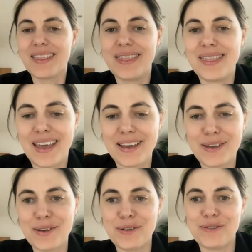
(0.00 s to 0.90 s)

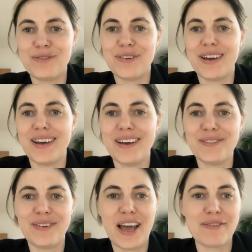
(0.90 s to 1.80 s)
Thank you for,
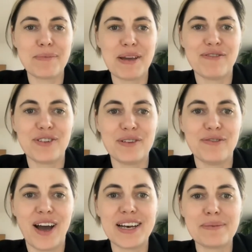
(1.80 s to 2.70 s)
for having me and for
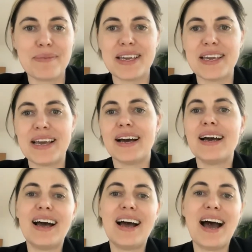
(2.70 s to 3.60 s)
inviting me here.
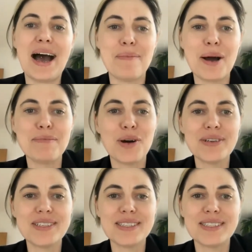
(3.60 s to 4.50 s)
Um, I'm
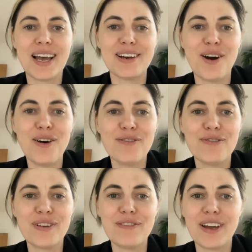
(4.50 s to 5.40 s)
going to start off,
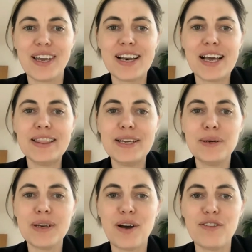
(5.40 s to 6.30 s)
if I can, a little
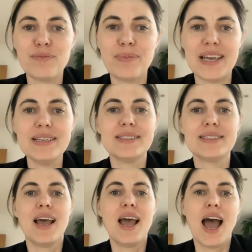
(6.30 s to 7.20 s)
bit off
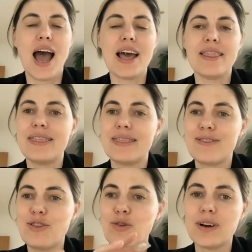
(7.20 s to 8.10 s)
piece and
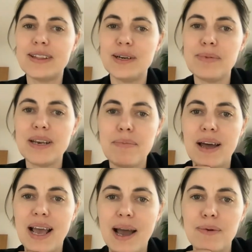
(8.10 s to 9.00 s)
talk a little bit
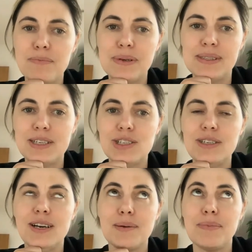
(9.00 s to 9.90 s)
about how we
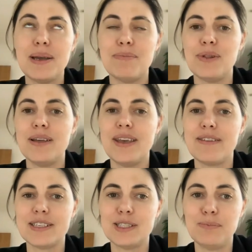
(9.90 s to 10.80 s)
position young people and their
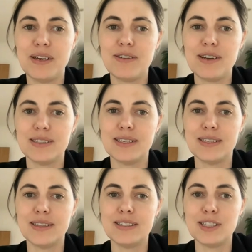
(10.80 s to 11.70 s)
experiences
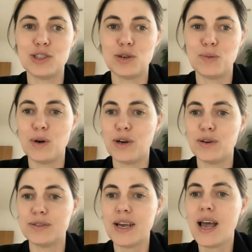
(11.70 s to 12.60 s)
in the digital
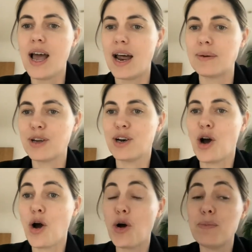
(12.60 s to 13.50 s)
world. And I'm going
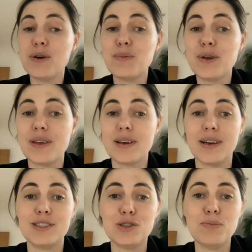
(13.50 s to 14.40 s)
to open with a,
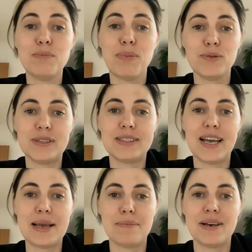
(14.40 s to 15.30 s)
a super bold
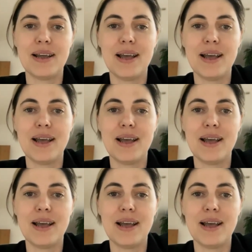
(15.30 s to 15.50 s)
statement.